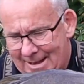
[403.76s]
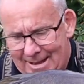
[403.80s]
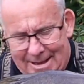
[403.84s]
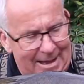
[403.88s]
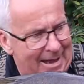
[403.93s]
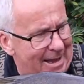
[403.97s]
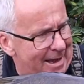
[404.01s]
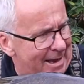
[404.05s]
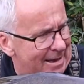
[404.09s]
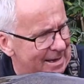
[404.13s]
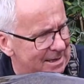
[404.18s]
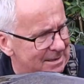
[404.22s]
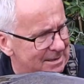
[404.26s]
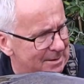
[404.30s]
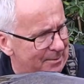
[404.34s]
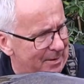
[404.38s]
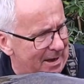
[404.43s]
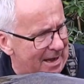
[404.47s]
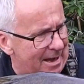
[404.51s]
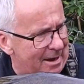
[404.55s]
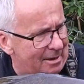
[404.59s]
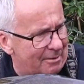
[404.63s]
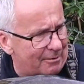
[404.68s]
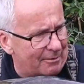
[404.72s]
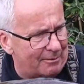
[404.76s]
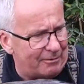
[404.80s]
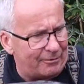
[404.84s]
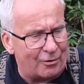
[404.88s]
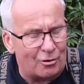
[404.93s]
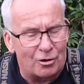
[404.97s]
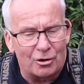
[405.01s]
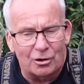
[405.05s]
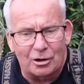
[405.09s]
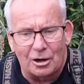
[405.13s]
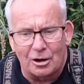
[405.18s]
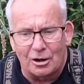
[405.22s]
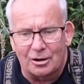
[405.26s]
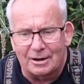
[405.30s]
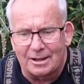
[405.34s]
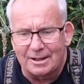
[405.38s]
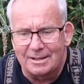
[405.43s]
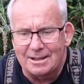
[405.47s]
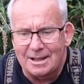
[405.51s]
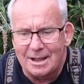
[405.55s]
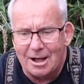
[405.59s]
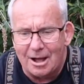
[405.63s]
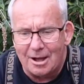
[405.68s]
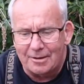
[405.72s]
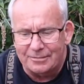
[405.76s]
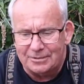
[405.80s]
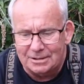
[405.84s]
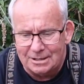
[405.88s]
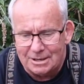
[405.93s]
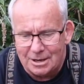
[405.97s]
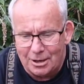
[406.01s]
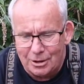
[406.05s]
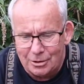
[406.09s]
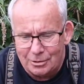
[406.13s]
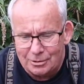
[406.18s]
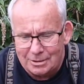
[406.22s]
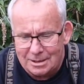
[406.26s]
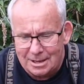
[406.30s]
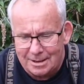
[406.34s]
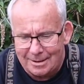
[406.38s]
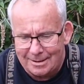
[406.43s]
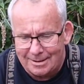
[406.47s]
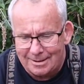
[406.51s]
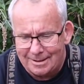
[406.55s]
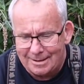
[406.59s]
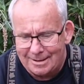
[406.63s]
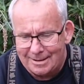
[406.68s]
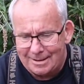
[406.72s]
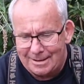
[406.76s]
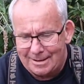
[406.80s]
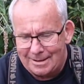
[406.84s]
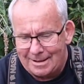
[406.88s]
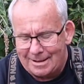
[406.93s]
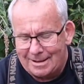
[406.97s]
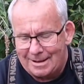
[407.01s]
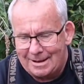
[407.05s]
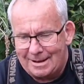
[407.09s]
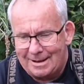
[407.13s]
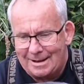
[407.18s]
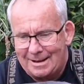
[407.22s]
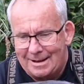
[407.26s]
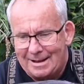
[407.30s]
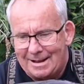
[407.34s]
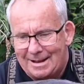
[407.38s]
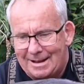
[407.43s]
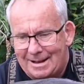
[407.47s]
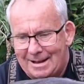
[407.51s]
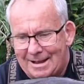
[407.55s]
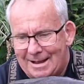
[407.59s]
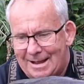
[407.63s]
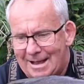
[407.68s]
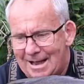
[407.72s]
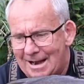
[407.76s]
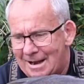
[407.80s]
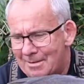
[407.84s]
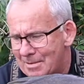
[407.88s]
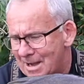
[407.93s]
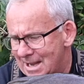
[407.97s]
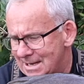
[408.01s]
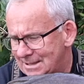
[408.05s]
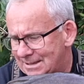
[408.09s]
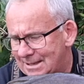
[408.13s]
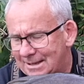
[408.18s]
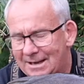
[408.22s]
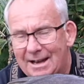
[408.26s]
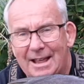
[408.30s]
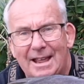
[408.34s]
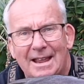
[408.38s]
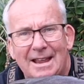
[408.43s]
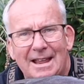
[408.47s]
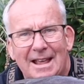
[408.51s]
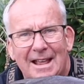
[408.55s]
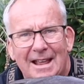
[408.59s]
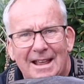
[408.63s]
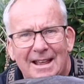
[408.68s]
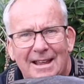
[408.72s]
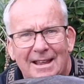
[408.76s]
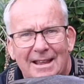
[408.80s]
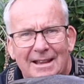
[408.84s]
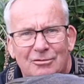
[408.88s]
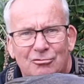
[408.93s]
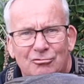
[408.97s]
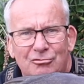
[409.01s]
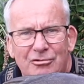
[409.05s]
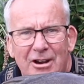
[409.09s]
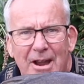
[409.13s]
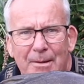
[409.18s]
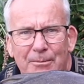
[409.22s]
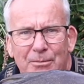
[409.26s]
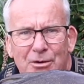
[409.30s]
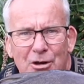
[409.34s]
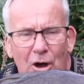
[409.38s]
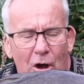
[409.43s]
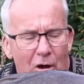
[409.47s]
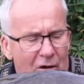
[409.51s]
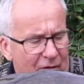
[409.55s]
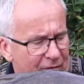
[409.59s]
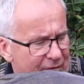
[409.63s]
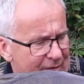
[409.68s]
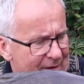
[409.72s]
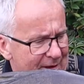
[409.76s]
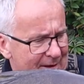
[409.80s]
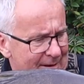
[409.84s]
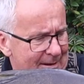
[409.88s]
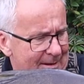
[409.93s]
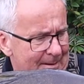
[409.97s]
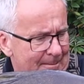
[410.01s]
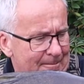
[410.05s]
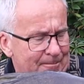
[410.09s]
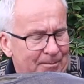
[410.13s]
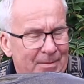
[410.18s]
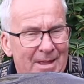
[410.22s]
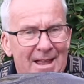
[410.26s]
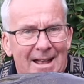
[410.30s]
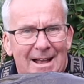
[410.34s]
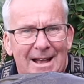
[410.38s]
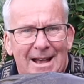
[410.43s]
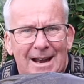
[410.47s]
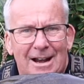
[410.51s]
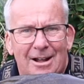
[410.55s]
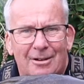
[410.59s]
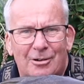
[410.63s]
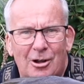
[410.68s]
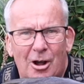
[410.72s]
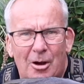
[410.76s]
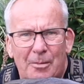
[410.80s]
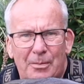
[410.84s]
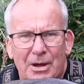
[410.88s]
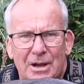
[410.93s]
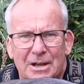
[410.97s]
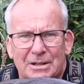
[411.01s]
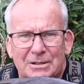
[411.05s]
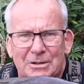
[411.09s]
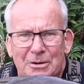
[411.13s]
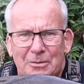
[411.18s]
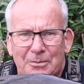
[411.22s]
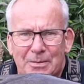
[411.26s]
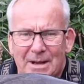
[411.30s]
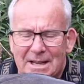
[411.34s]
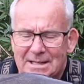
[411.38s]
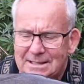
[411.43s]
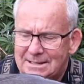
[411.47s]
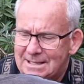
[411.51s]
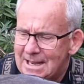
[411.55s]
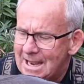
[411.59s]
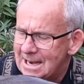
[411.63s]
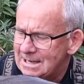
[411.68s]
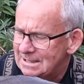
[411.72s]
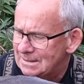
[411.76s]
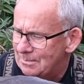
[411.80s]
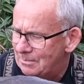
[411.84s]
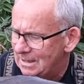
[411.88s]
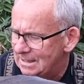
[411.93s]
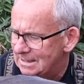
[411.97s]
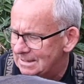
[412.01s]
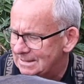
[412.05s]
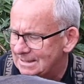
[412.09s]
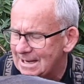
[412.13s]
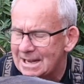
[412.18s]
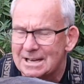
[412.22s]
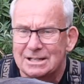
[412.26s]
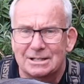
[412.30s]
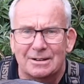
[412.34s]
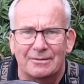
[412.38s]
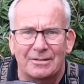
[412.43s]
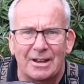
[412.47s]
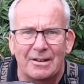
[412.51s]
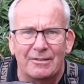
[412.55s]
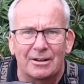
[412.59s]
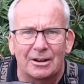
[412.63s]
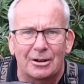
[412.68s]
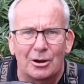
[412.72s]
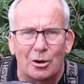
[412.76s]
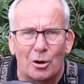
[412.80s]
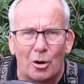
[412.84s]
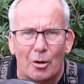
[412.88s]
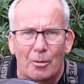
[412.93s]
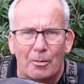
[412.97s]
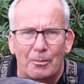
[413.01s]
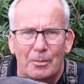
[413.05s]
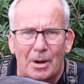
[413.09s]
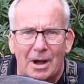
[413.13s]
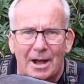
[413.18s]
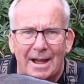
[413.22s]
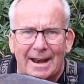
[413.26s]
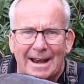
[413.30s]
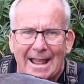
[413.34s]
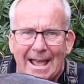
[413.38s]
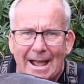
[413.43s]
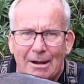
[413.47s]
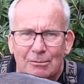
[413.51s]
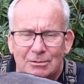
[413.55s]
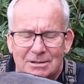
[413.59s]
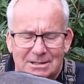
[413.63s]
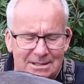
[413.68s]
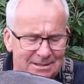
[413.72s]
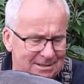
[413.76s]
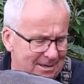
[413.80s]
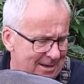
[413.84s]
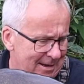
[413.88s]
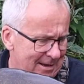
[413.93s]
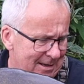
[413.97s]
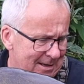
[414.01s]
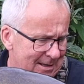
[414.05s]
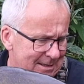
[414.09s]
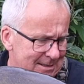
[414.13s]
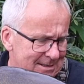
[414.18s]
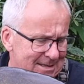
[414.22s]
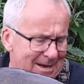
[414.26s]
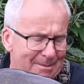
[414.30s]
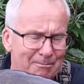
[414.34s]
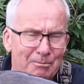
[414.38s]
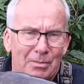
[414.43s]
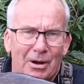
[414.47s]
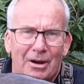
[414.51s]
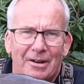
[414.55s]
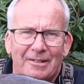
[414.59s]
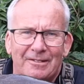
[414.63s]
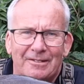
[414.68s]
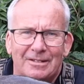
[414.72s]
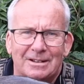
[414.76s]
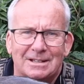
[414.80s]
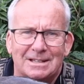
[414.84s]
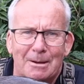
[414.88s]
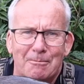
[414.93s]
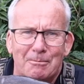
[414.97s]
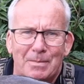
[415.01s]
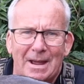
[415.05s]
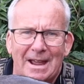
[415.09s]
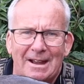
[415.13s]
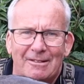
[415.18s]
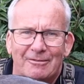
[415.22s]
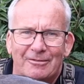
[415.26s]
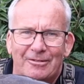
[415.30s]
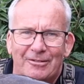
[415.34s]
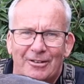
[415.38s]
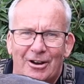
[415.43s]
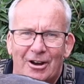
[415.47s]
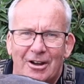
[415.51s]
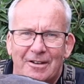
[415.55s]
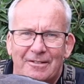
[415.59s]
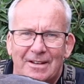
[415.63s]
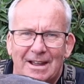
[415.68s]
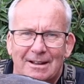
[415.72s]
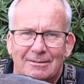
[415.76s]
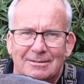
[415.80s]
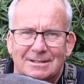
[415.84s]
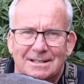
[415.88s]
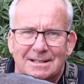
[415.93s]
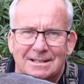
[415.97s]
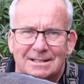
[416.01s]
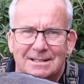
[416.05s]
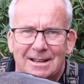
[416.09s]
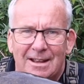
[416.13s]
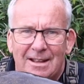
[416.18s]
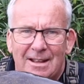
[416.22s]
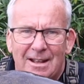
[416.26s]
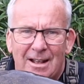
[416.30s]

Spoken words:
and it's about 4 o'clock in the afternoon, and amazingly it's ripped off, and I've got a personal best tench, the biggest tench I've ever caught by an ounce, 10 pound 5 ounces.